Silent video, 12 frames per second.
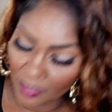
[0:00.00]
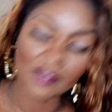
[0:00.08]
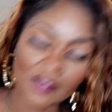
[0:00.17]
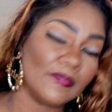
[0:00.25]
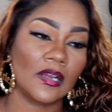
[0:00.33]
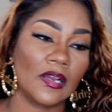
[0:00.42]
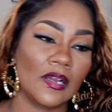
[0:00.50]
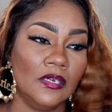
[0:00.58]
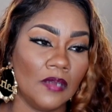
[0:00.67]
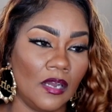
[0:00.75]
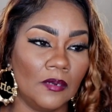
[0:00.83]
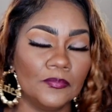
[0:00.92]
of my
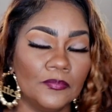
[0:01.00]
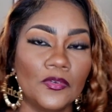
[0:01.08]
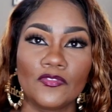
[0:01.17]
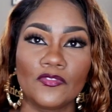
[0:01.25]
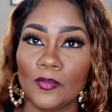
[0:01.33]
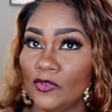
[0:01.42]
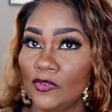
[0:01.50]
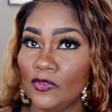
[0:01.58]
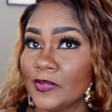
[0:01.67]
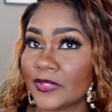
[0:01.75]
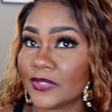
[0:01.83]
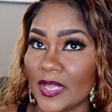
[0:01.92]
removable
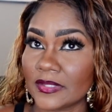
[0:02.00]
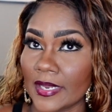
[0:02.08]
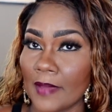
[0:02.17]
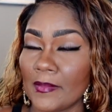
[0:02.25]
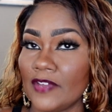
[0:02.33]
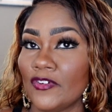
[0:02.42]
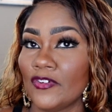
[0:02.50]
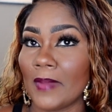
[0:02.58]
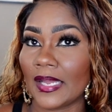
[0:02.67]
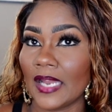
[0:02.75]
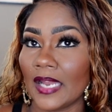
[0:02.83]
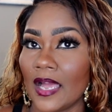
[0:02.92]
sew-ins that I make for my
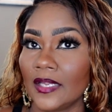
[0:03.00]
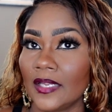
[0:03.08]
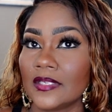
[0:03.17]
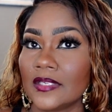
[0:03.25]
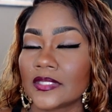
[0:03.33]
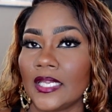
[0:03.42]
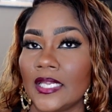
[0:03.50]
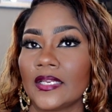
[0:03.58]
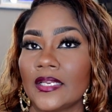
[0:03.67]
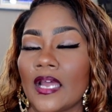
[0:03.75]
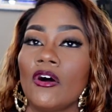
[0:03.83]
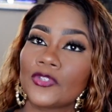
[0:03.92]
clients, and
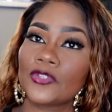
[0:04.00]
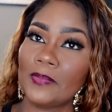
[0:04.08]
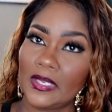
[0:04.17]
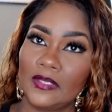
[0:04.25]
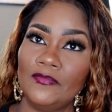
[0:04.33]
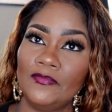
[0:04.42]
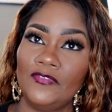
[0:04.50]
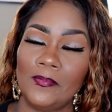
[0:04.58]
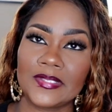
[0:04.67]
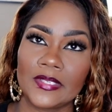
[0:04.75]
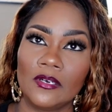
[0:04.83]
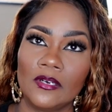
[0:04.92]
I also make them for
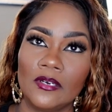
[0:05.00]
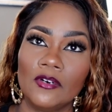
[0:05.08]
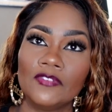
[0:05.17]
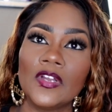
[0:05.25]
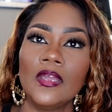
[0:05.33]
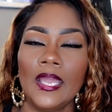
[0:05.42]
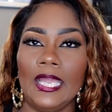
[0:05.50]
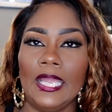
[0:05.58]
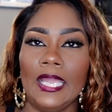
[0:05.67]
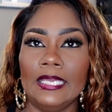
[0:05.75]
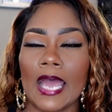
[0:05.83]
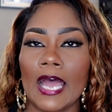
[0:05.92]
myself.
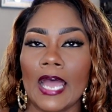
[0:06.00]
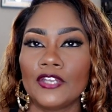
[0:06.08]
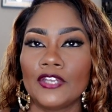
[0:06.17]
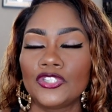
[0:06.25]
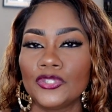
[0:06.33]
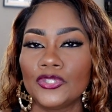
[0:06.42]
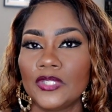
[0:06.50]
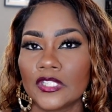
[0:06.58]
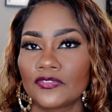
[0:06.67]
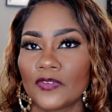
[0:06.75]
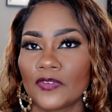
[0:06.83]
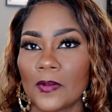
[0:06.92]
And I do
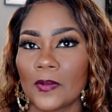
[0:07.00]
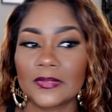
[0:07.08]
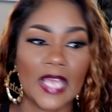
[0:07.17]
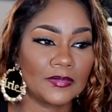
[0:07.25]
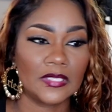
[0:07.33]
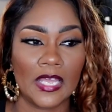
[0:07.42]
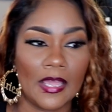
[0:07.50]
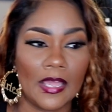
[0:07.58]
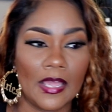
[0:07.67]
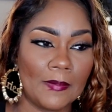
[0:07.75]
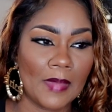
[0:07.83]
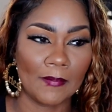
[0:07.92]
this from time to
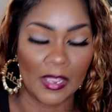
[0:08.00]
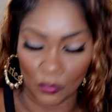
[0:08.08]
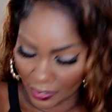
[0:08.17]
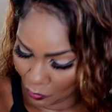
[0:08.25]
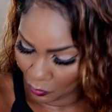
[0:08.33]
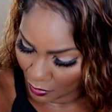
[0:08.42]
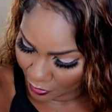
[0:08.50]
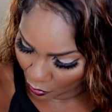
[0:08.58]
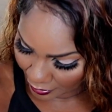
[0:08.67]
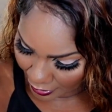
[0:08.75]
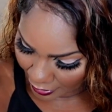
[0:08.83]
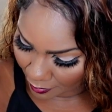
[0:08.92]
time. I might wear one
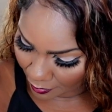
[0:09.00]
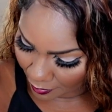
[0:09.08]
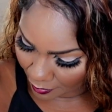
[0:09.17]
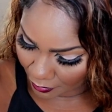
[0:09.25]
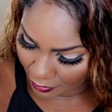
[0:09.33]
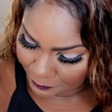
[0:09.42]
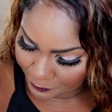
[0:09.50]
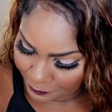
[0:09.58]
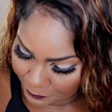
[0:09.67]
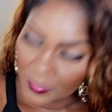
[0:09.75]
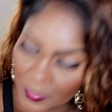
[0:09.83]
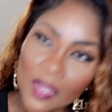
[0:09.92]
on camera,
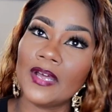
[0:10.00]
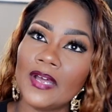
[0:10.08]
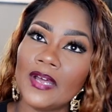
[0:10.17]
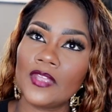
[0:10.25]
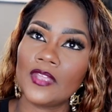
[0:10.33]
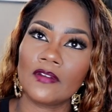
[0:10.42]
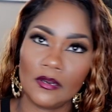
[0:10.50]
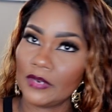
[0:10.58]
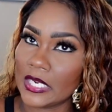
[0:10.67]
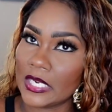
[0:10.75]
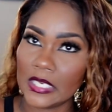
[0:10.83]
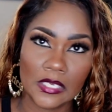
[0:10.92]
but they're
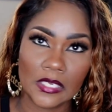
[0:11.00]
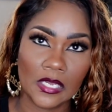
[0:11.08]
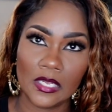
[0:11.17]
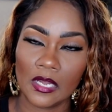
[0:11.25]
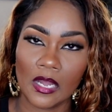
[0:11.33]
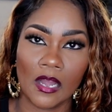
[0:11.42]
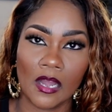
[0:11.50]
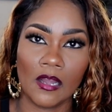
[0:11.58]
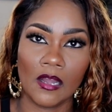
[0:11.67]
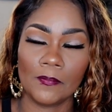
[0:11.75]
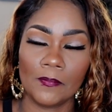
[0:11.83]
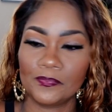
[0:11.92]
very
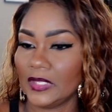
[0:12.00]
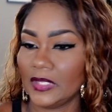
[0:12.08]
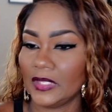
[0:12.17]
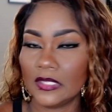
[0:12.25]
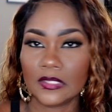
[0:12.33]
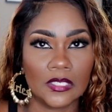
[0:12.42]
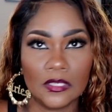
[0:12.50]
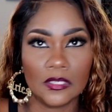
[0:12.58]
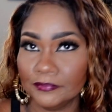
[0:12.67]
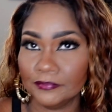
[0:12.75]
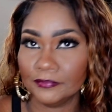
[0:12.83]
easy.